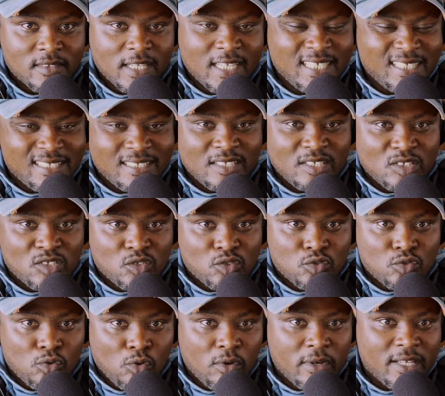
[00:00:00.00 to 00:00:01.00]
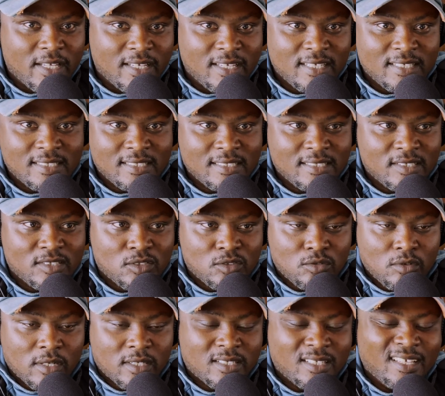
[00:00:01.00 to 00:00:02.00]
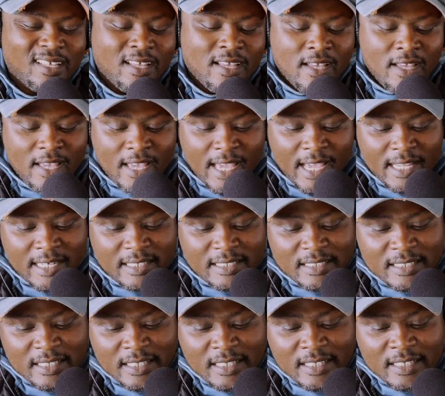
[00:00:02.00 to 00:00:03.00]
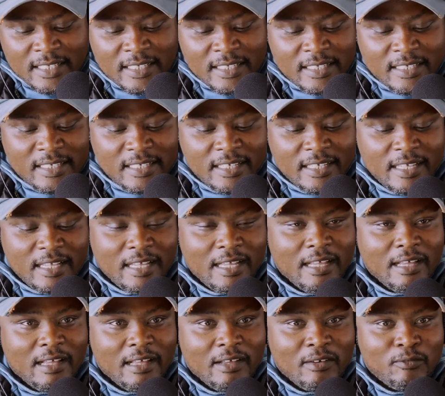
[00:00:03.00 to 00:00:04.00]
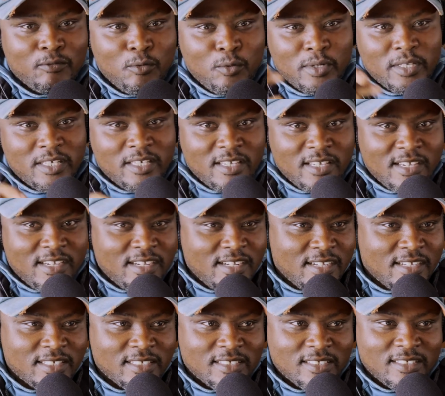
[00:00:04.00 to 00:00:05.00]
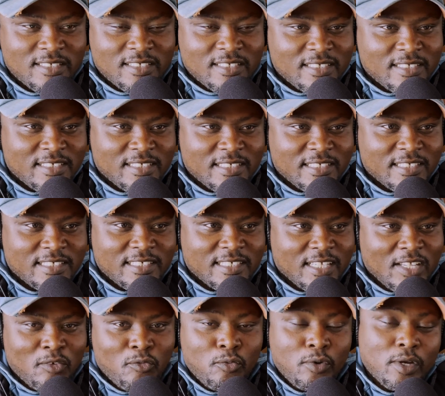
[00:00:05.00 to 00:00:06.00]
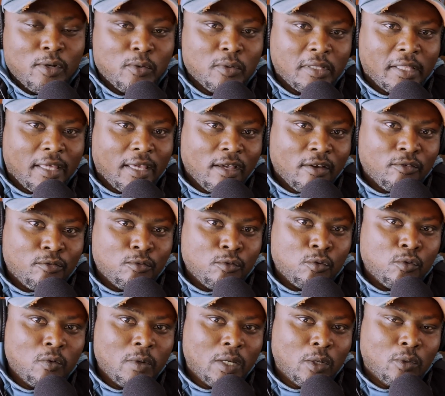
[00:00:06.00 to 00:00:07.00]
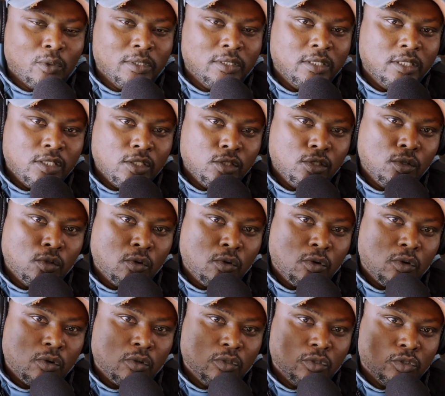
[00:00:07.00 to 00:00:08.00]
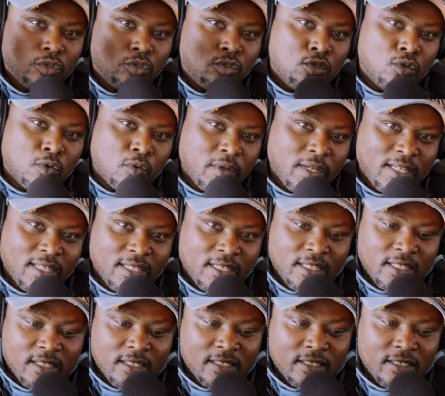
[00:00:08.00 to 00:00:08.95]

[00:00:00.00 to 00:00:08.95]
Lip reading: It's destroying, it's destructing. And for years, if we are not careful, we continue doing